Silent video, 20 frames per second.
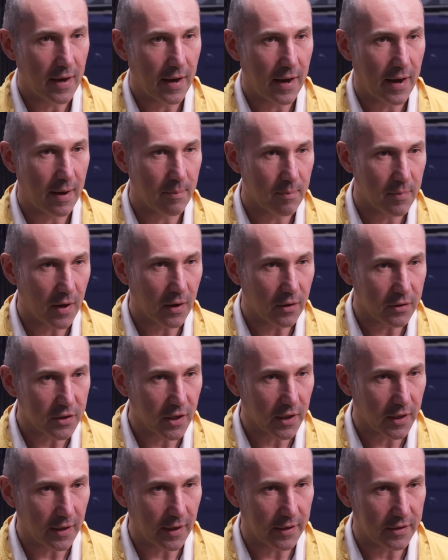um,
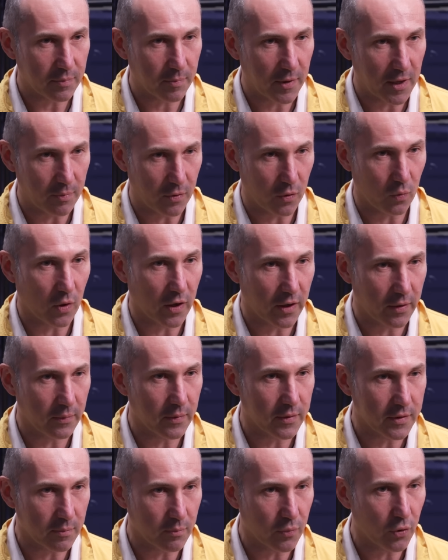articulate to people why it
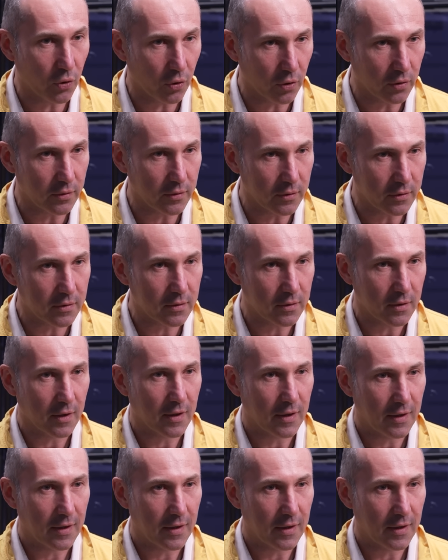was important